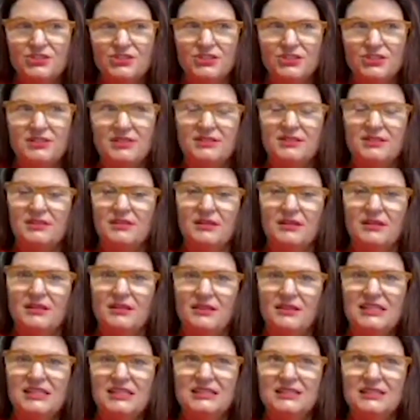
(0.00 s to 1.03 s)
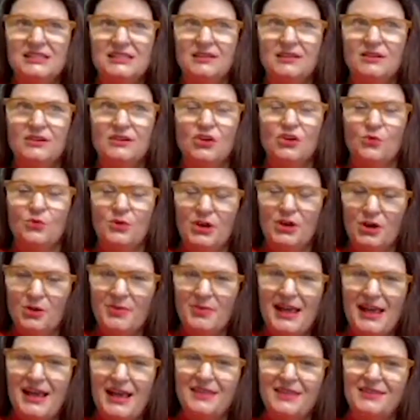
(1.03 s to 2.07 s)
just this career
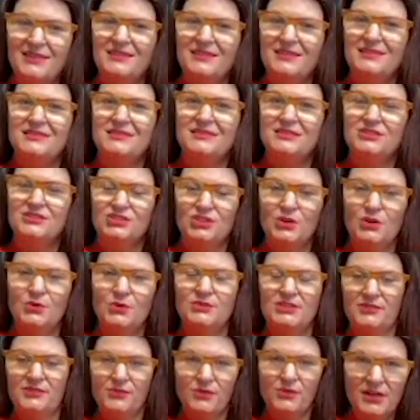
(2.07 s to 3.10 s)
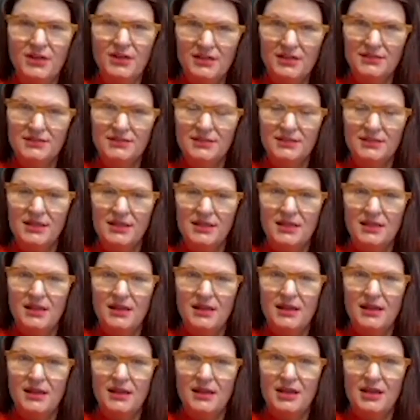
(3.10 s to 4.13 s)
path is so different,
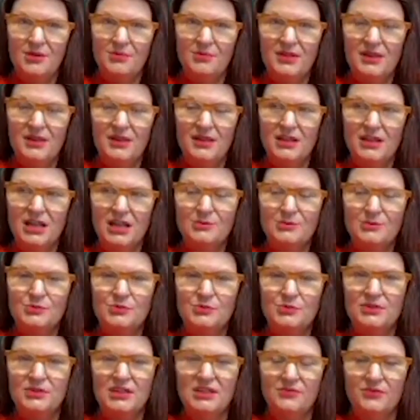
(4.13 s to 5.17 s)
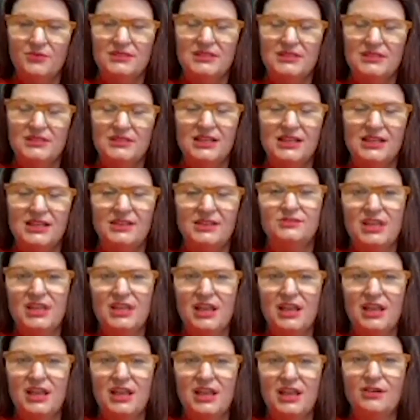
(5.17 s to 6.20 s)
and it comes with a different set of
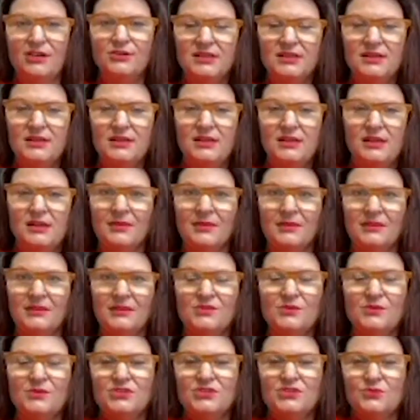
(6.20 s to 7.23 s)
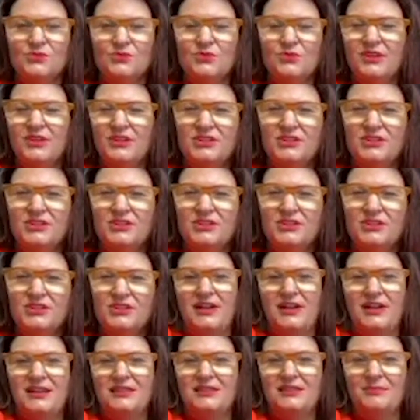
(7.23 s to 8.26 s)
challenges. So it's really just about
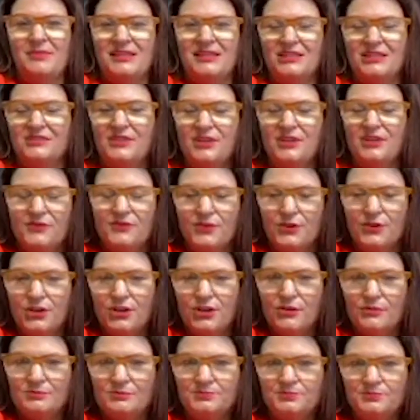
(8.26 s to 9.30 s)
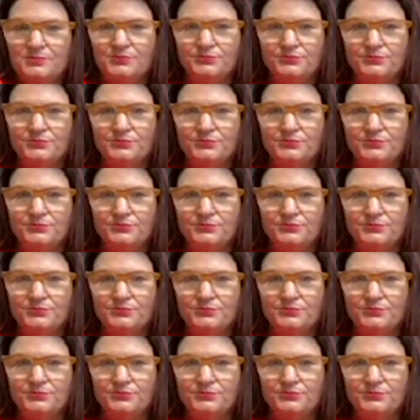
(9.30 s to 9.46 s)
finding the best fit for you.